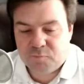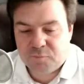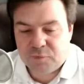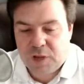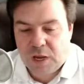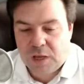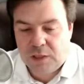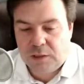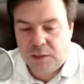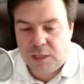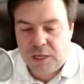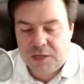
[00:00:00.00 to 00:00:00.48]

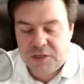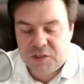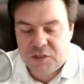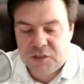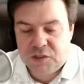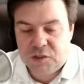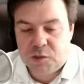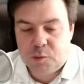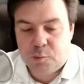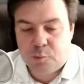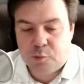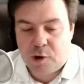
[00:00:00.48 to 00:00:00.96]

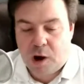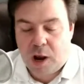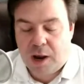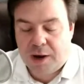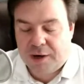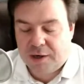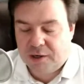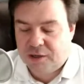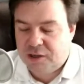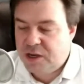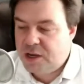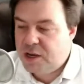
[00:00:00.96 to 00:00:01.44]
licensed
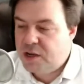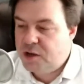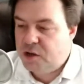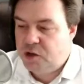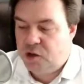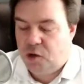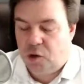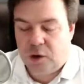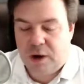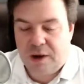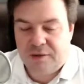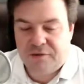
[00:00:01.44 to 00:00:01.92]
product.
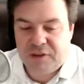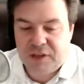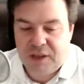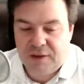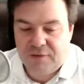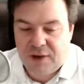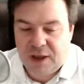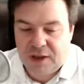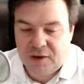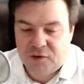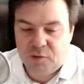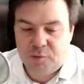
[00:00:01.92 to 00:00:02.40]
You don't have to
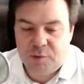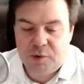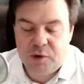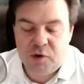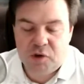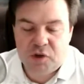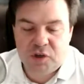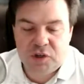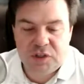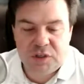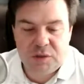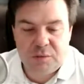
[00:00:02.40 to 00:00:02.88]
give
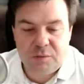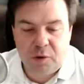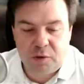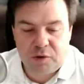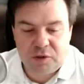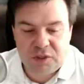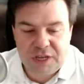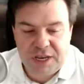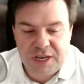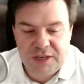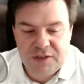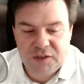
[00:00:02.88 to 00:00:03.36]
attributions in
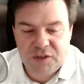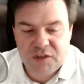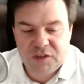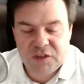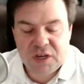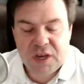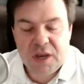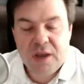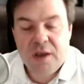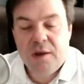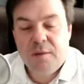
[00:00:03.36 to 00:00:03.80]
most cases.